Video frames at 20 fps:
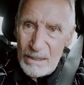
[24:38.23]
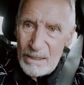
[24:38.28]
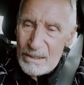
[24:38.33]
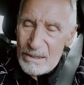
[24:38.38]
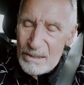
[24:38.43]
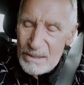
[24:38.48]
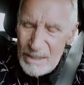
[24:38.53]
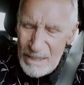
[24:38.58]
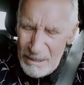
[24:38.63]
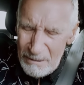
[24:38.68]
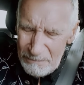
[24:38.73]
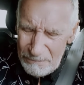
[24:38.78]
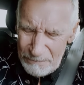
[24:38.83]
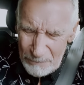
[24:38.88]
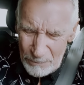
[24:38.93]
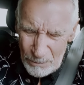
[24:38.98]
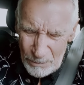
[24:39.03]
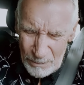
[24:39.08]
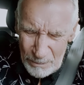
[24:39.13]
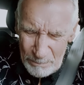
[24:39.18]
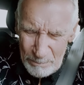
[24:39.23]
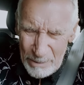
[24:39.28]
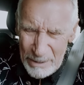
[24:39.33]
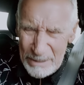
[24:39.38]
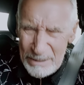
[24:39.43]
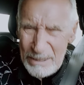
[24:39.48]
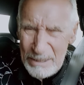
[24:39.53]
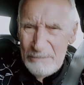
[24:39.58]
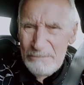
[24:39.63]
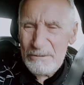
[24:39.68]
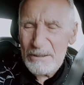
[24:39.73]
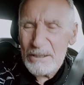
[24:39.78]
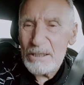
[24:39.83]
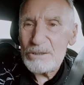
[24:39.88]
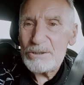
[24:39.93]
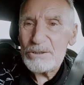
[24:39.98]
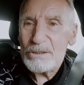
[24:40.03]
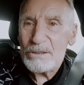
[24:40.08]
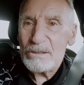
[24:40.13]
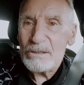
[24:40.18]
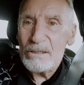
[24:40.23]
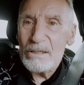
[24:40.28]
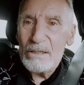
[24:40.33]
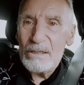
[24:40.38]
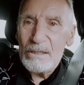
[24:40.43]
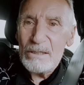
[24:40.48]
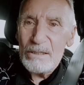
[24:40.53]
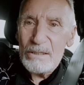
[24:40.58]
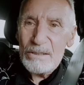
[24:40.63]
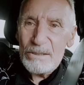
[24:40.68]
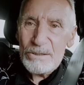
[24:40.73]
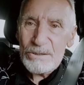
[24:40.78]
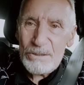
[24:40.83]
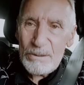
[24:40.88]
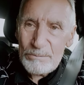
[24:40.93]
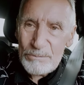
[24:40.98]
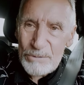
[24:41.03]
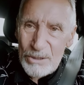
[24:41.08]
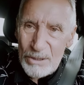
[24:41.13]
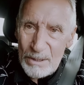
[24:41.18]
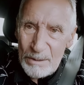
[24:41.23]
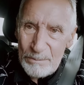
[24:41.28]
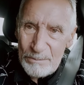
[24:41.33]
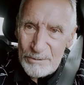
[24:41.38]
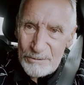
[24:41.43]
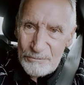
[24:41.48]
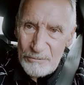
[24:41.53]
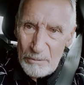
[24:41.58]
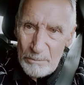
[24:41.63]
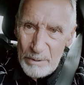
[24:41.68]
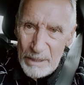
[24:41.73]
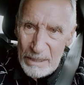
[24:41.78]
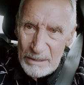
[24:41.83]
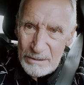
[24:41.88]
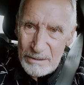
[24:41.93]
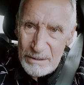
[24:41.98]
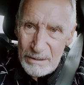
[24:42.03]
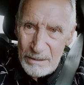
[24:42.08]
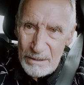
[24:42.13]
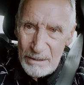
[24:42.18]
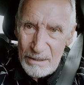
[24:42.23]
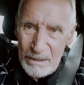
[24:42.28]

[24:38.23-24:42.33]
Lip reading: and therefore, by definition, sometimes for Beth,